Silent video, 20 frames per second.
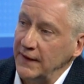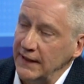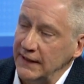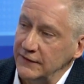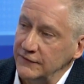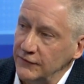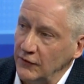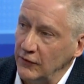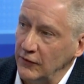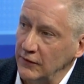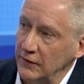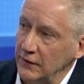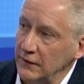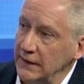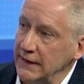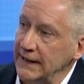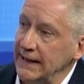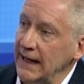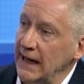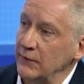
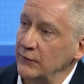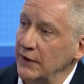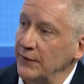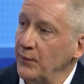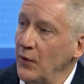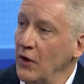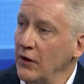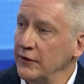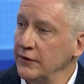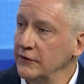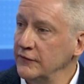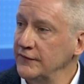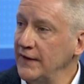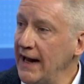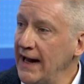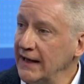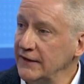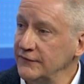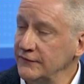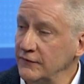internally and with partners
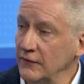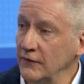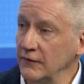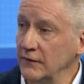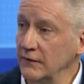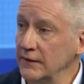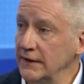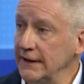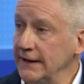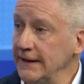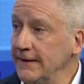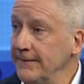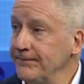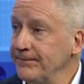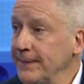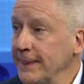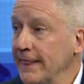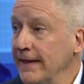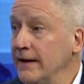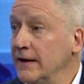externally
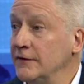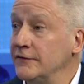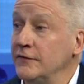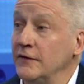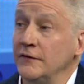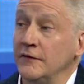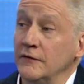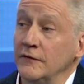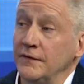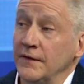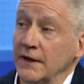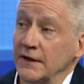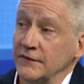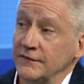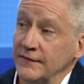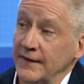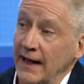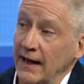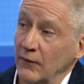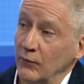to do
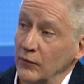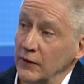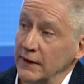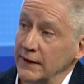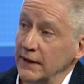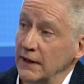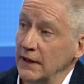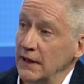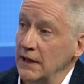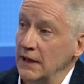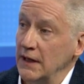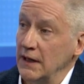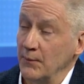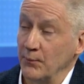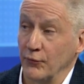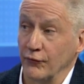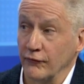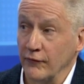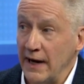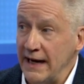things that would
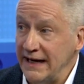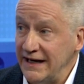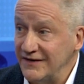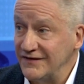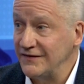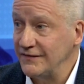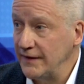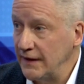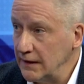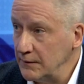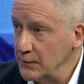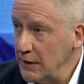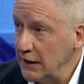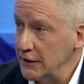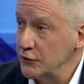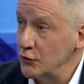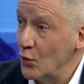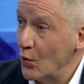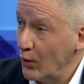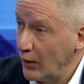break stigma,
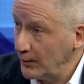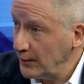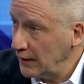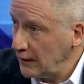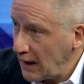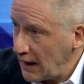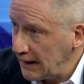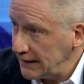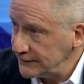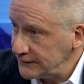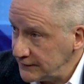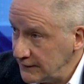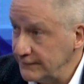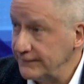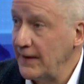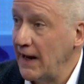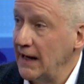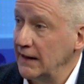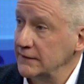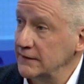normalize the
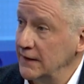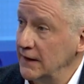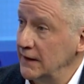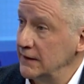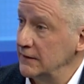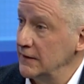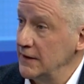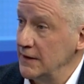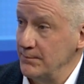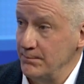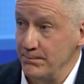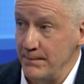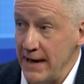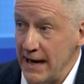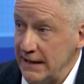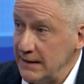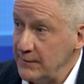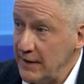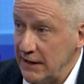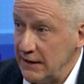fact that
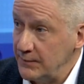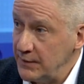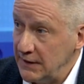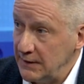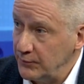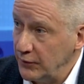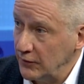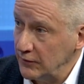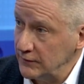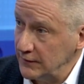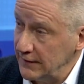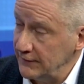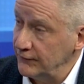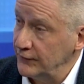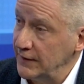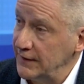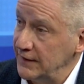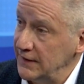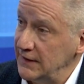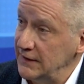many, many people live
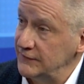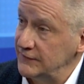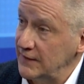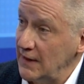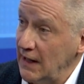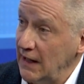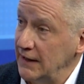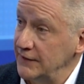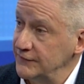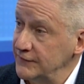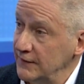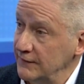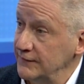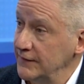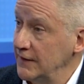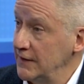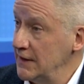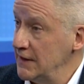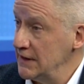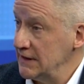with these kinds of
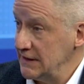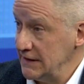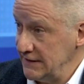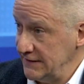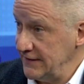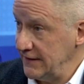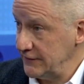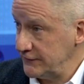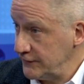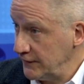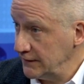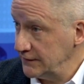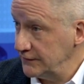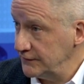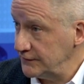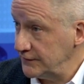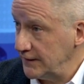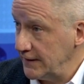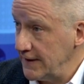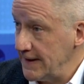conditions,